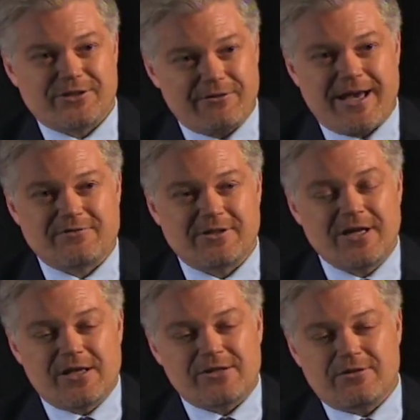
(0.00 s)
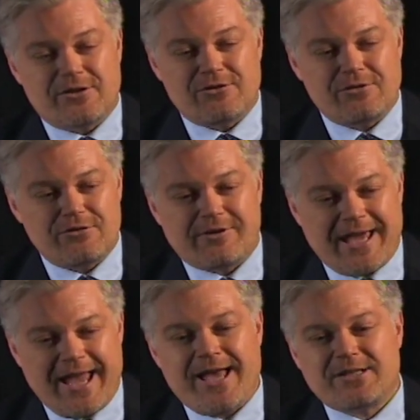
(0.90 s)
So you have to, you
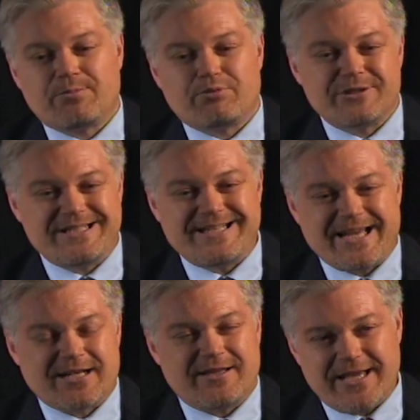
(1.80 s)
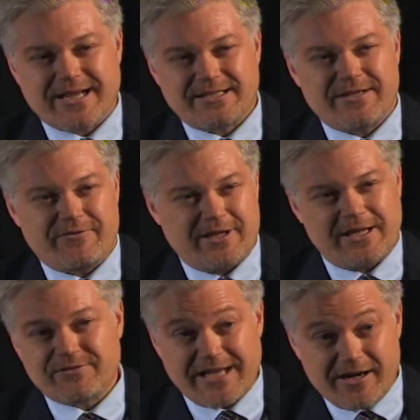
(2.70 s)
can't predict the activity
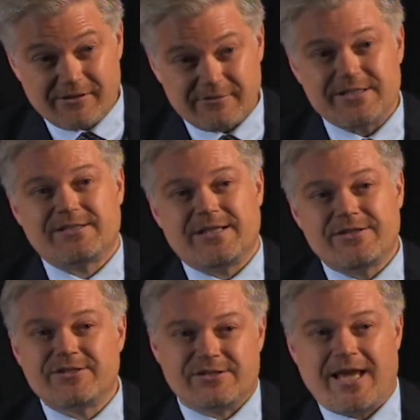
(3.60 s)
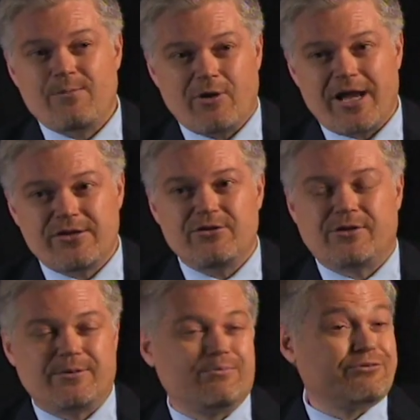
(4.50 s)
of terrorists in the same way that you
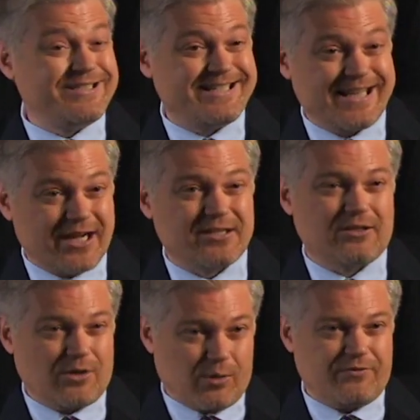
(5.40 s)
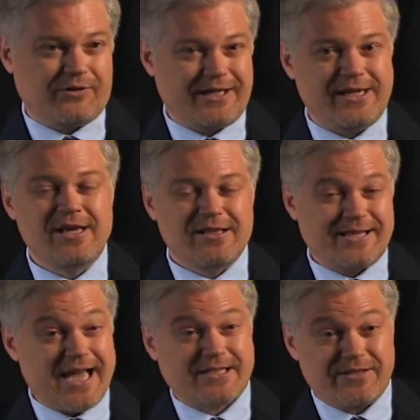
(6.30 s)
can predict, hopefully,
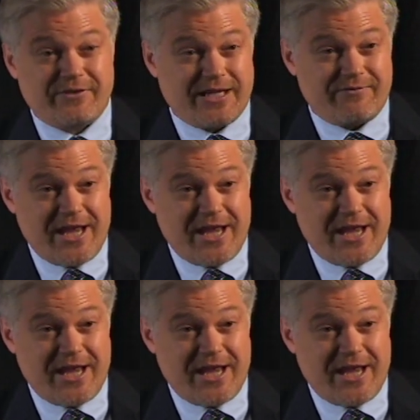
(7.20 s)
the activity of